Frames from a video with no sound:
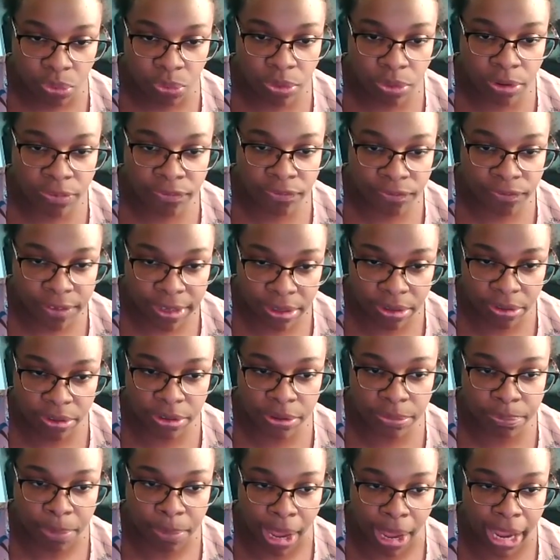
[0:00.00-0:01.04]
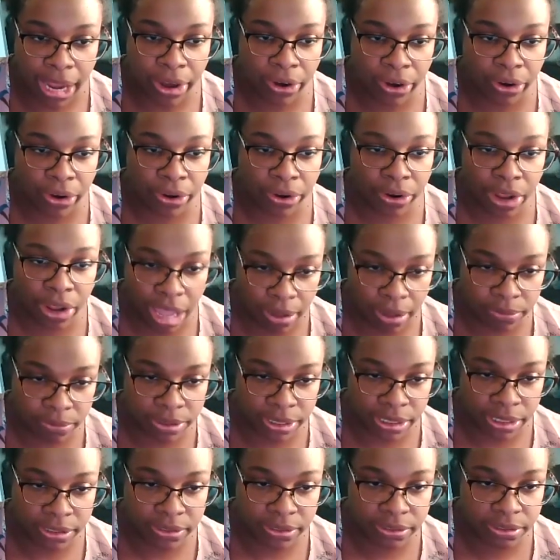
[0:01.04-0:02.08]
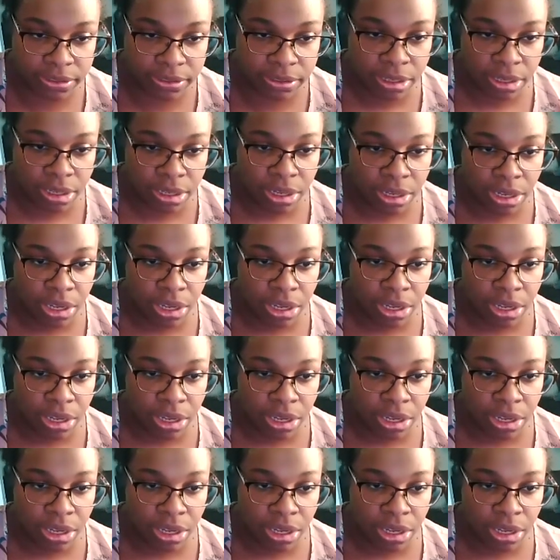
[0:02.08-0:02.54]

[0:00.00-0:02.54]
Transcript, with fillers: revealed by her countenance